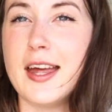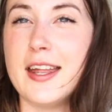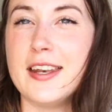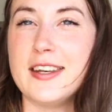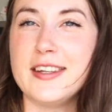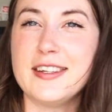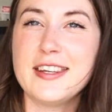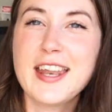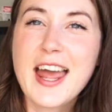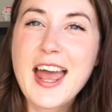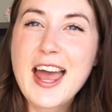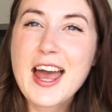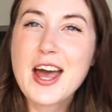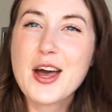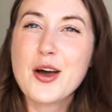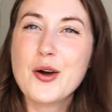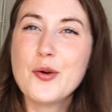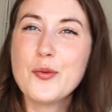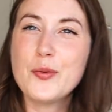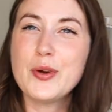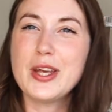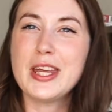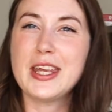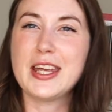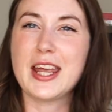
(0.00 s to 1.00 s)
And
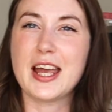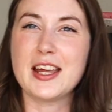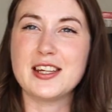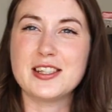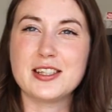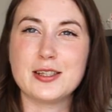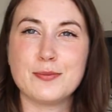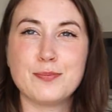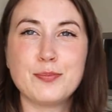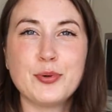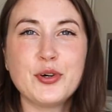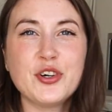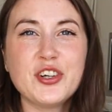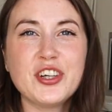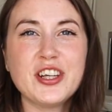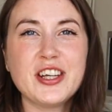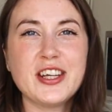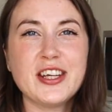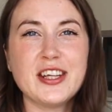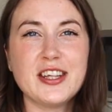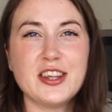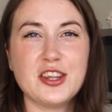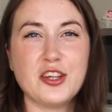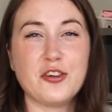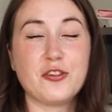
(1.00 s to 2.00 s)
now we get to put
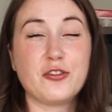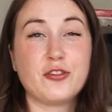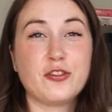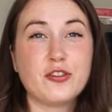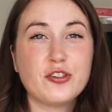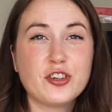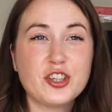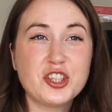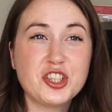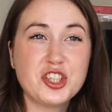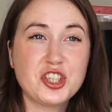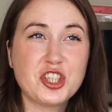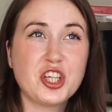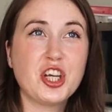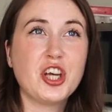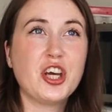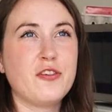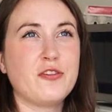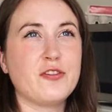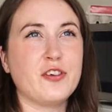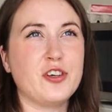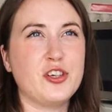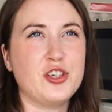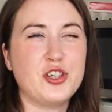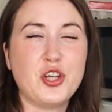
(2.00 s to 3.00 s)
it in the fridge
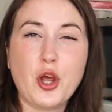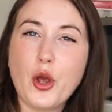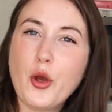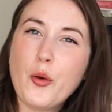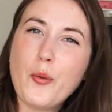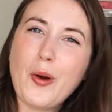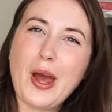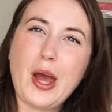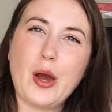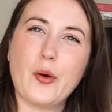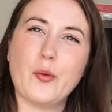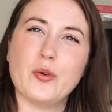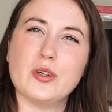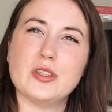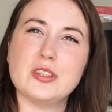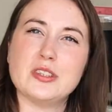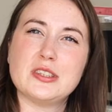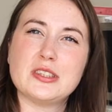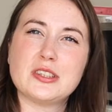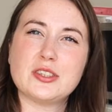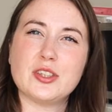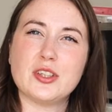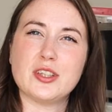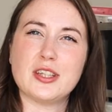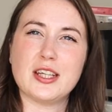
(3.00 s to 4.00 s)
for 2 hours
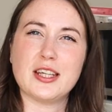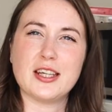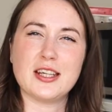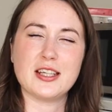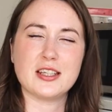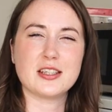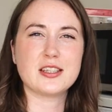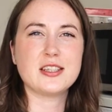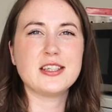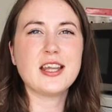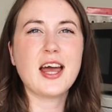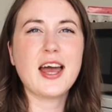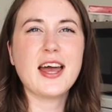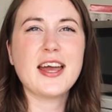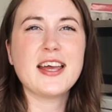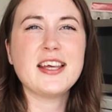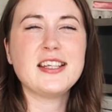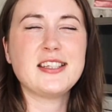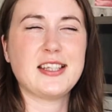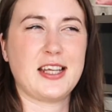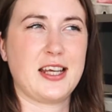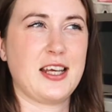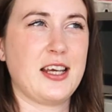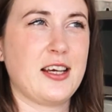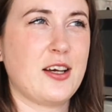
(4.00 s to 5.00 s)
so that it's
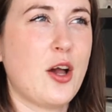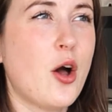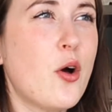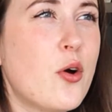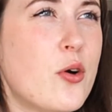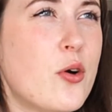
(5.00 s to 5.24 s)
nice and